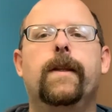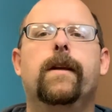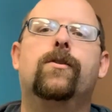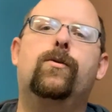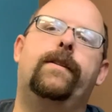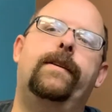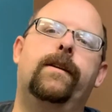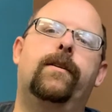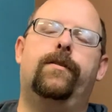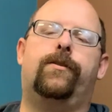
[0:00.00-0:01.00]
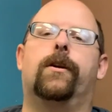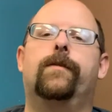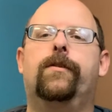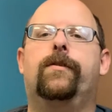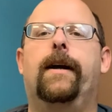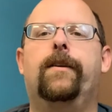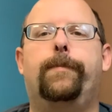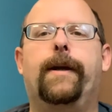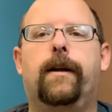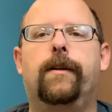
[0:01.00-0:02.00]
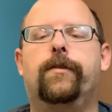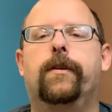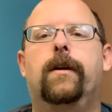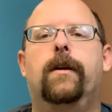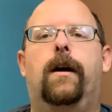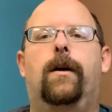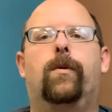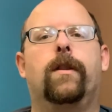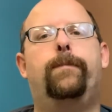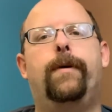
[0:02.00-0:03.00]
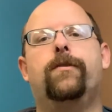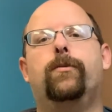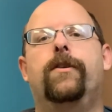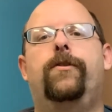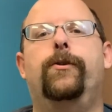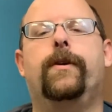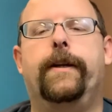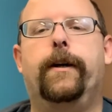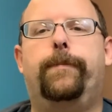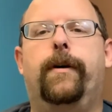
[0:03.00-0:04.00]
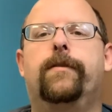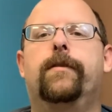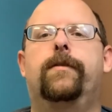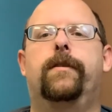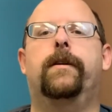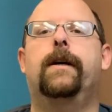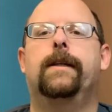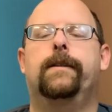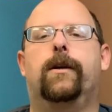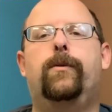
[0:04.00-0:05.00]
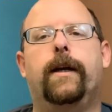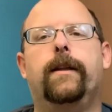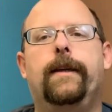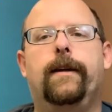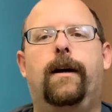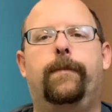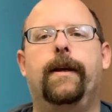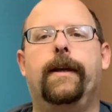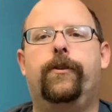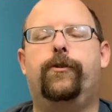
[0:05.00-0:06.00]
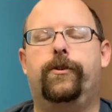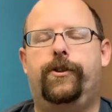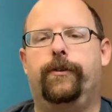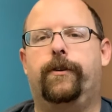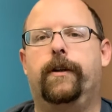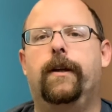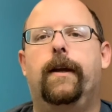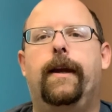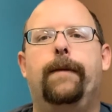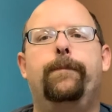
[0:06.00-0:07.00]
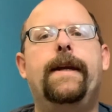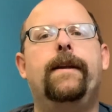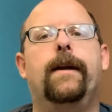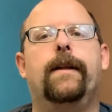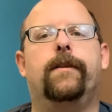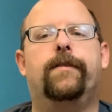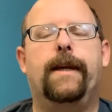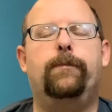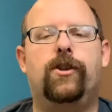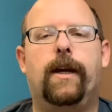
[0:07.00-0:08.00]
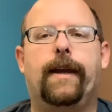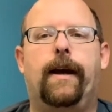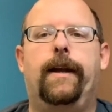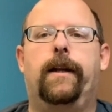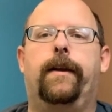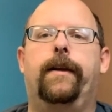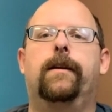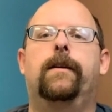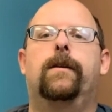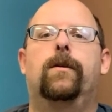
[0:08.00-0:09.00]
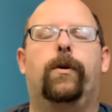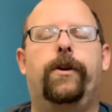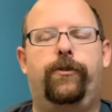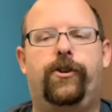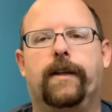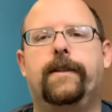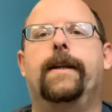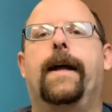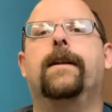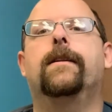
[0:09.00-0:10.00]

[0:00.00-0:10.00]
So at the end of the service, as parents, one of the best ways that you can help us is to quickly come and get your children and meet at the same checkout area where you checked in at.